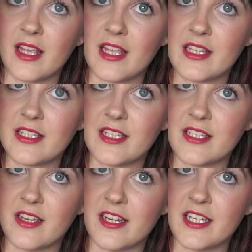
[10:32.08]
It's
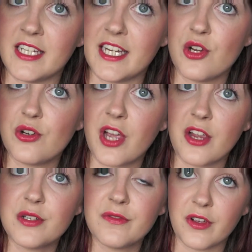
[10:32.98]
decidedly not
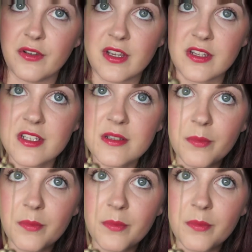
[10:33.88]
going to focus,